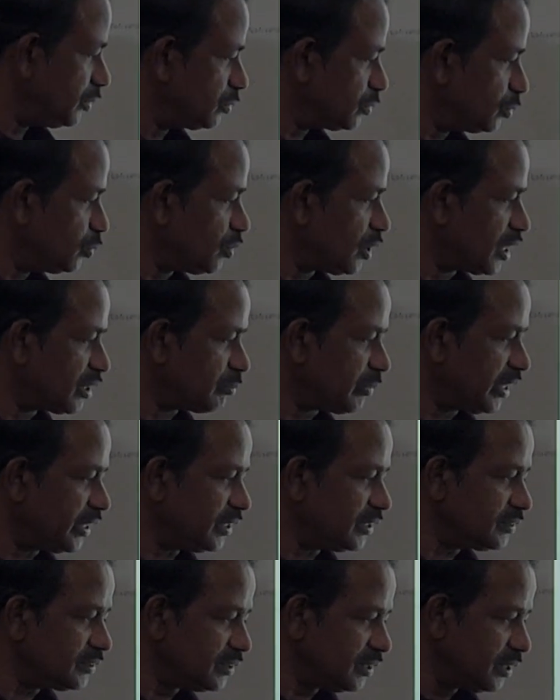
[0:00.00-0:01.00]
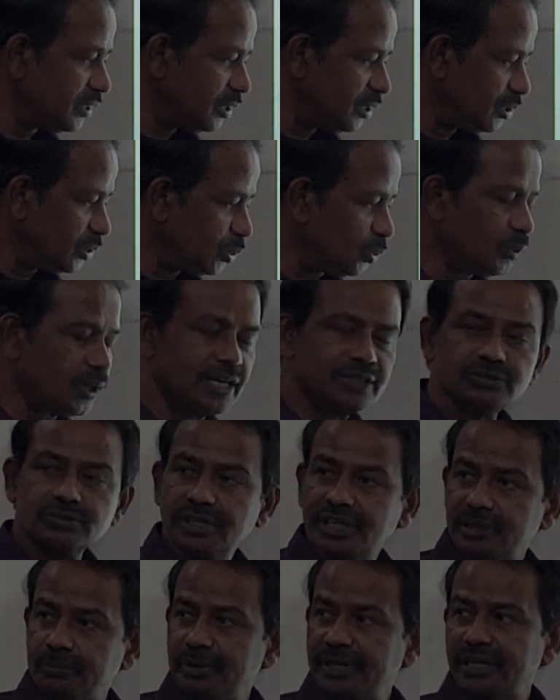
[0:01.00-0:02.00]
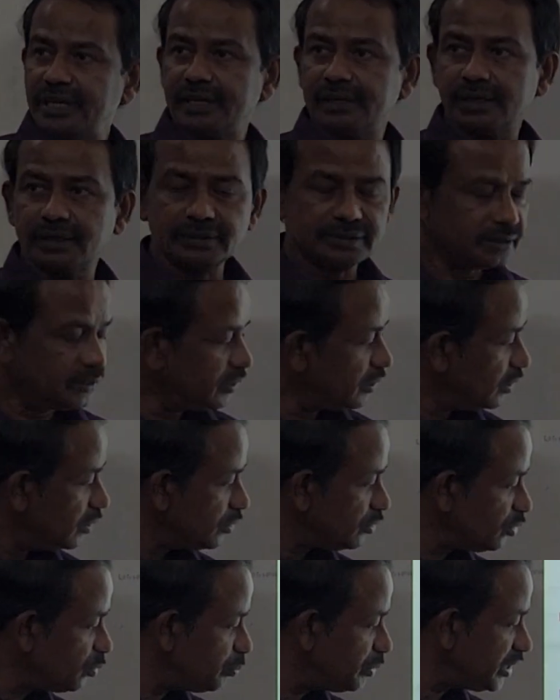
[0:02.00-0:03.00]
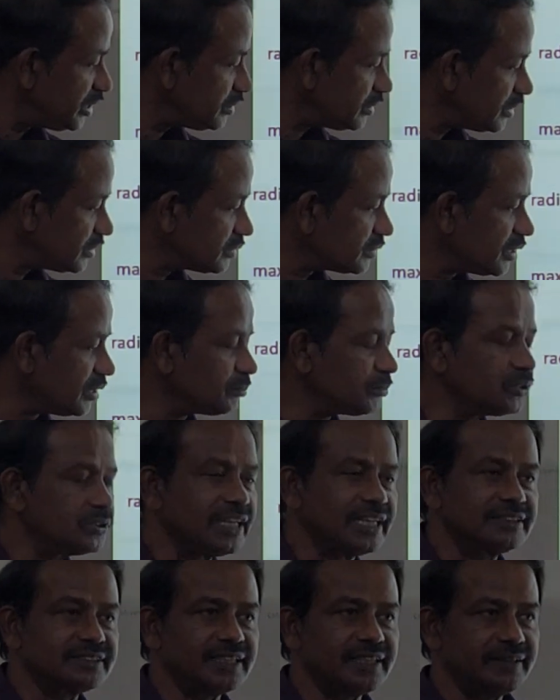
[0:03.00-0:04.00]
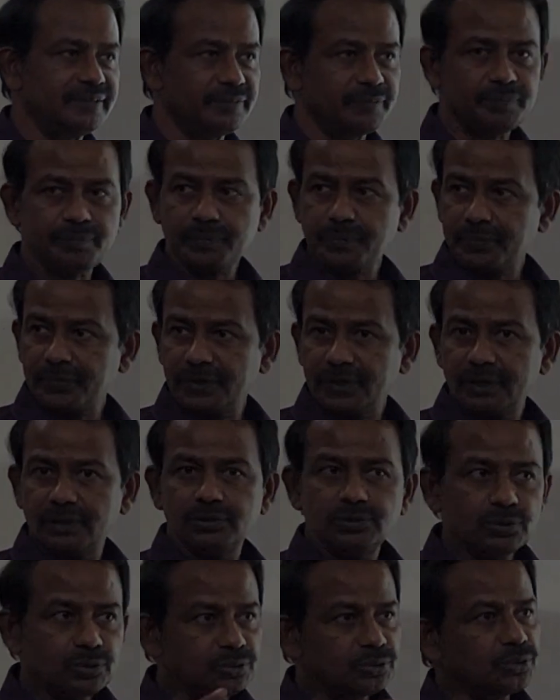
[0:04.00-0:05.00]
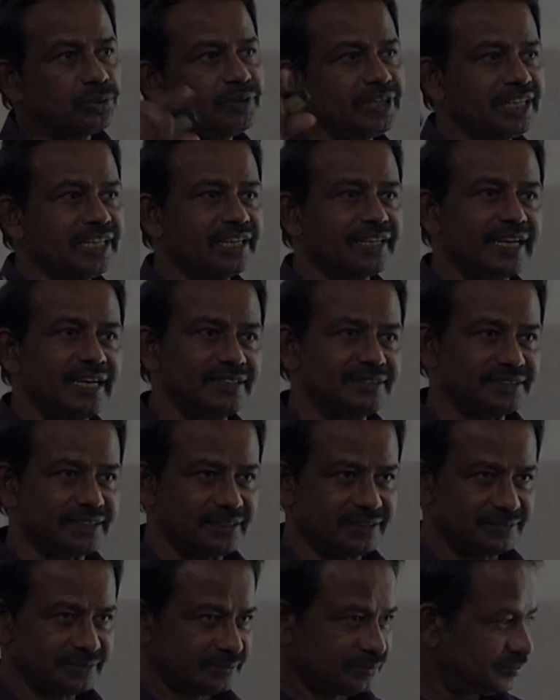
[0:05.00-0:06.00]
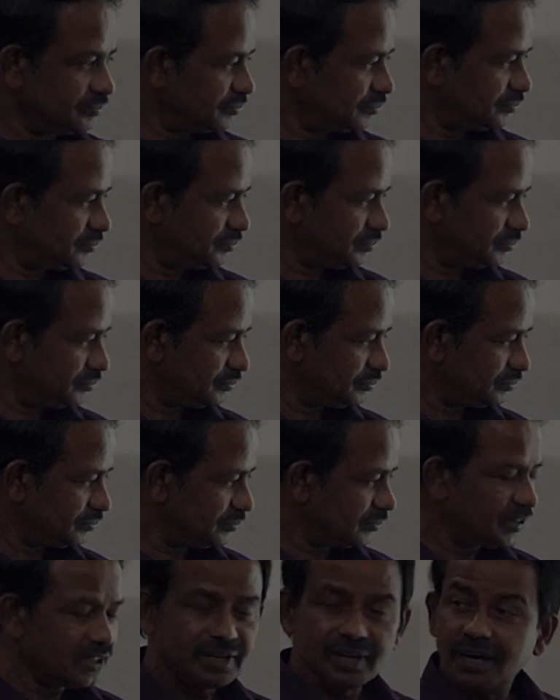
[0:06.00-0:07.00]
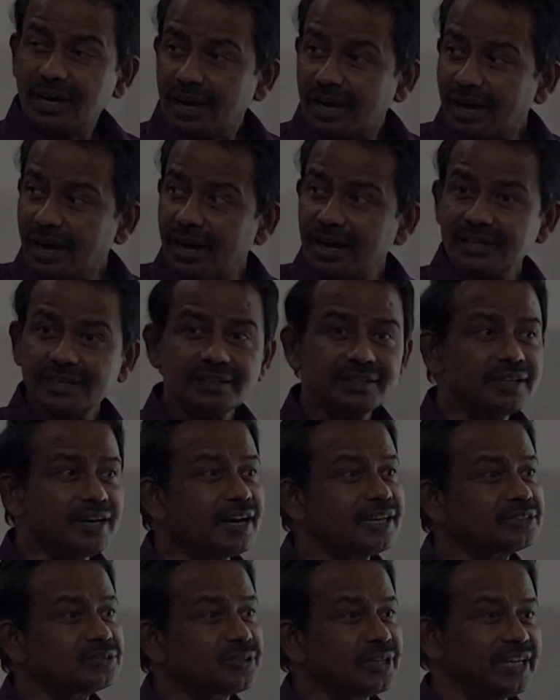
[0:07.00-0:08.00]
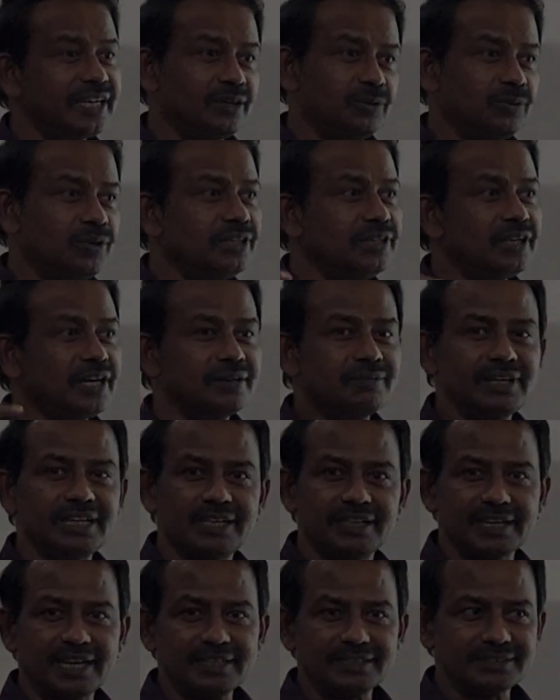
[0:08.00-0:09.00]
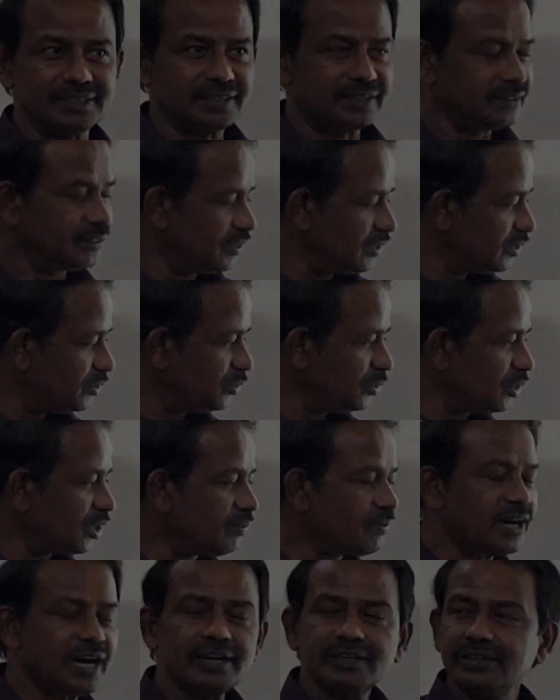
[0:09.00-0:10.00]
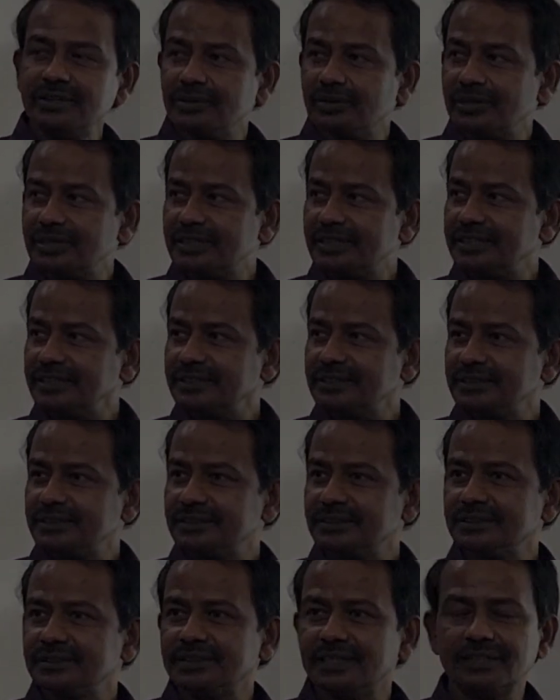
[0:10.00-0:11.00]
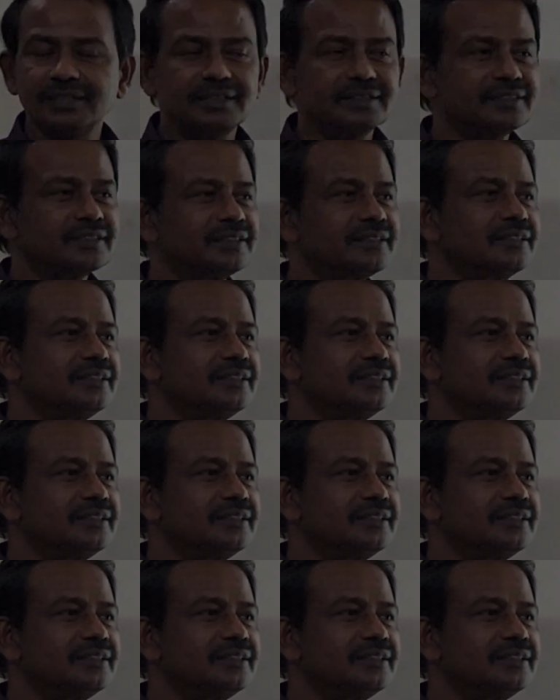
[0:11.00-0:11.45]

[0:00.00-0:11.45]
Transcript: you 2r minus 2r square by a naught. You bring this term to that side. 2 will get cancelled. R and r square, 1r will get cancelled. You have r equal to a naught.